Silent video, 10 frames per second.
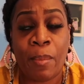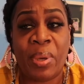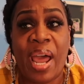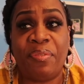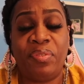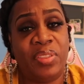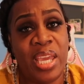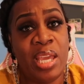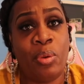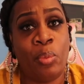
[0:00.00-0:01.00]
but I
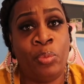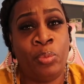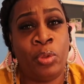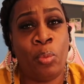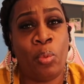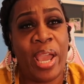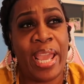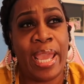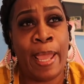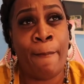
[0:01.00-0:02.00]
think the
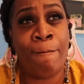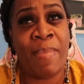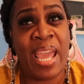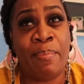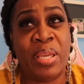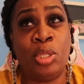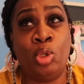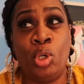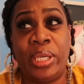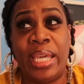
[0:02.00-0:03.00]
way it may be
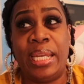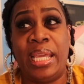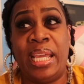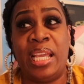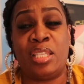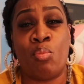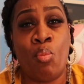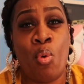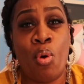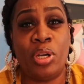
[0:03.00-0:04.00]
looking is
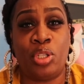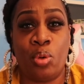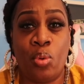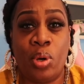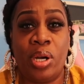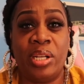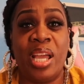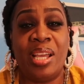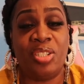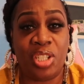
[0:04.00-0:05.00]
more toward
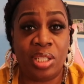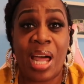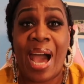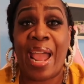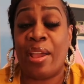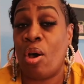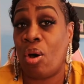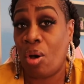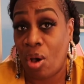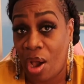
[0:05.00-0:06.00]
July
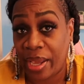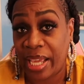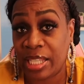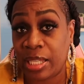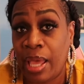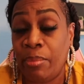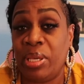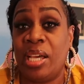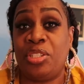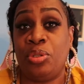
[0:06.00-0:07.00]
August
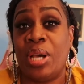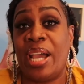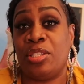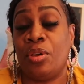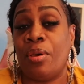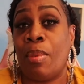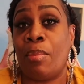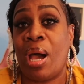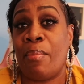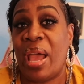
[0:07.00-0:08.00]
because you guys know that my
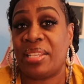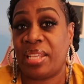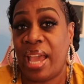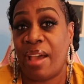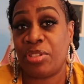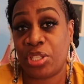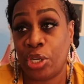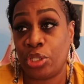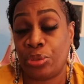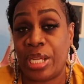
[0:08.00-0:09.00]
mom has to have
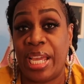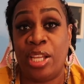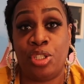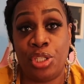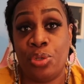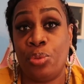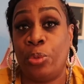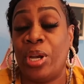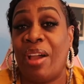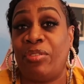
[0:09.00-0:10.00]
surgery in June.
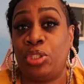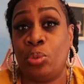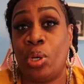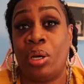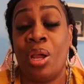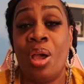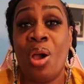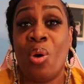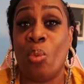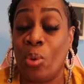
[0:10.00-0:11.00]
We're not for sure
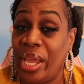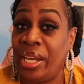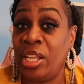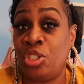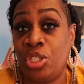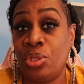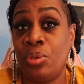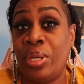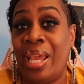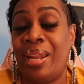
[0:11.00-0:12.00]
when in
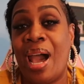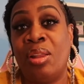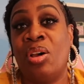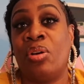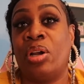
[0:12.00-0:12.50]
June and how long